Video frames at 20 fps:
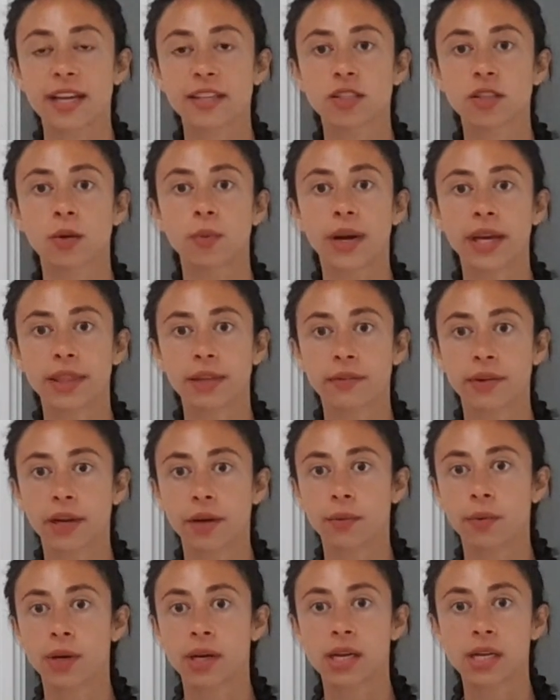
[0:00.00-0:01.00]
So whether it
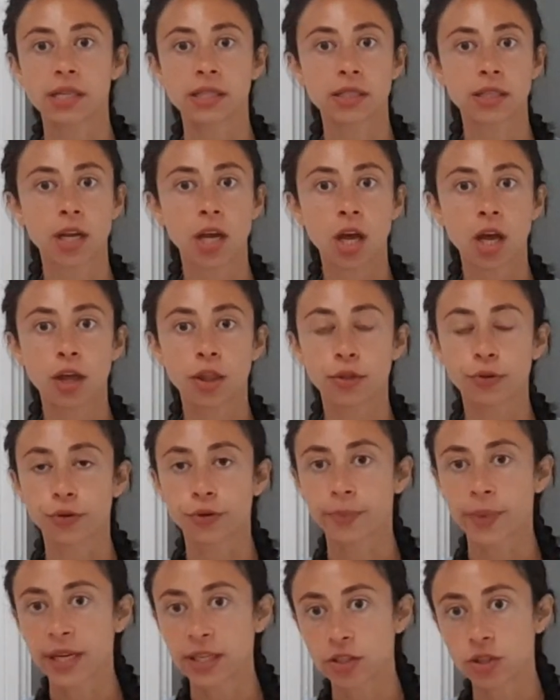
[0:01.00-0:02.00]
was through
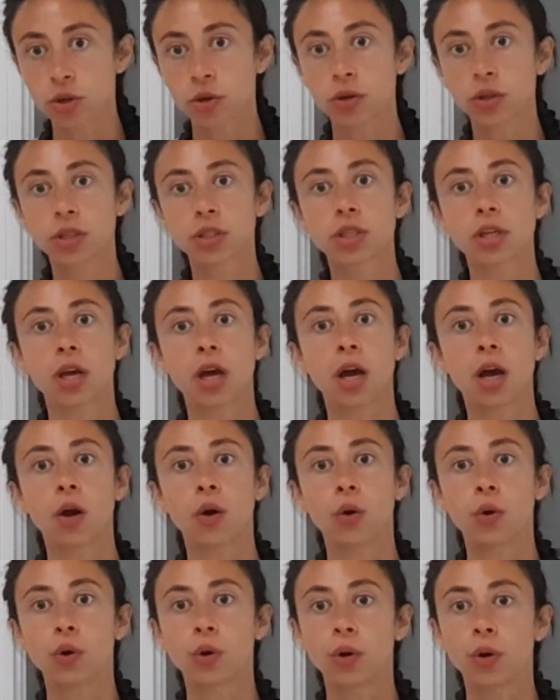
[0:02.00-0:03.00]
my doctor
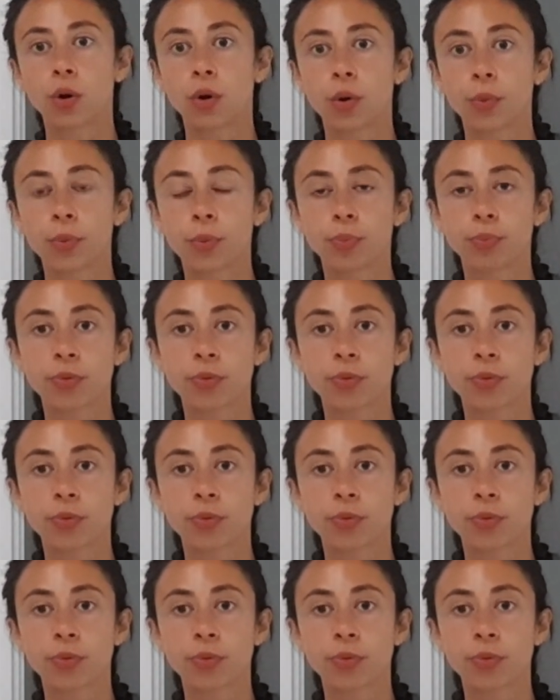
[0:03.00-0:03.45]
or